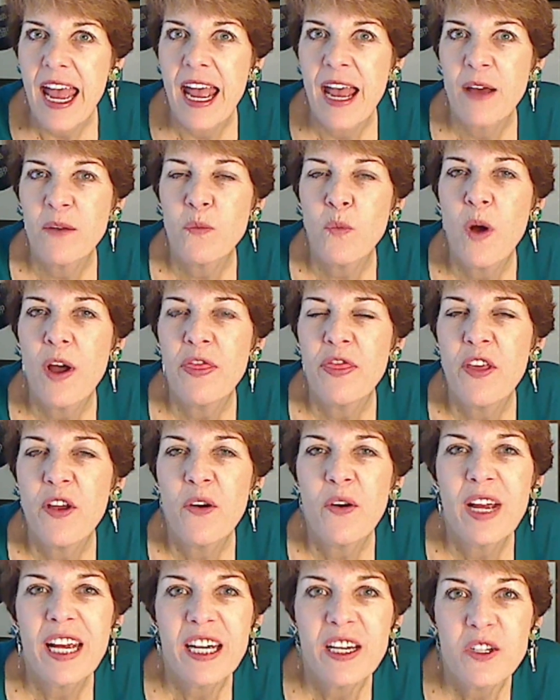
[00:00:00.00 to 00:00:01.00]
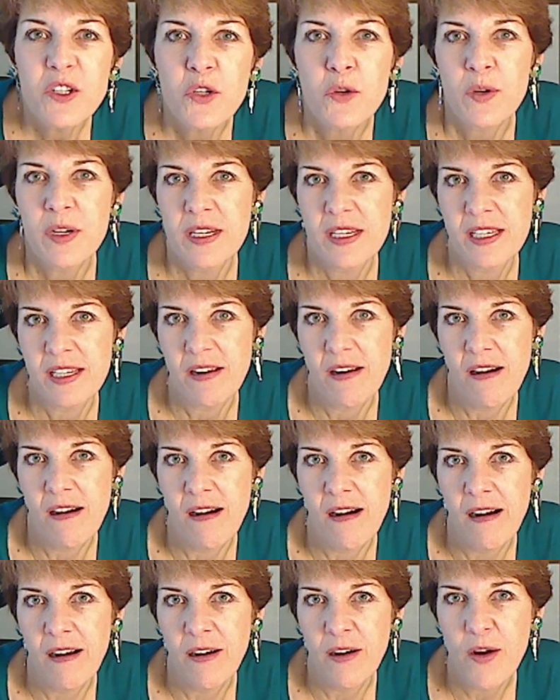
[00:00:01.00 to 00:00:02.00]
and what their interests
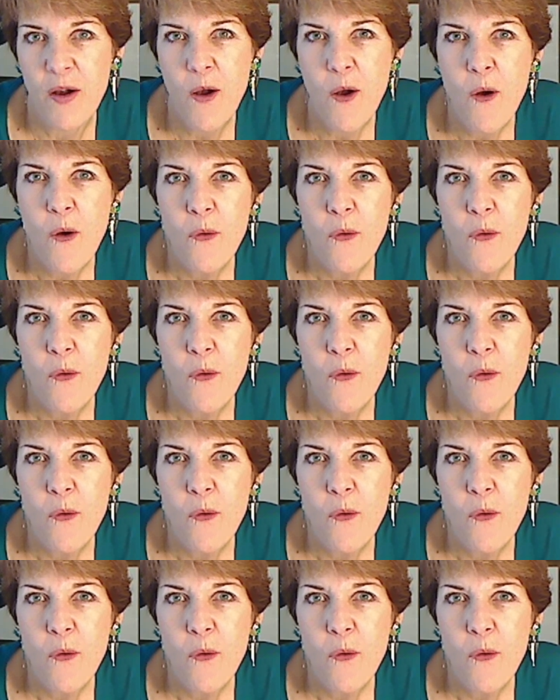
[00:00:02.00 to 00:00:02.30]
are.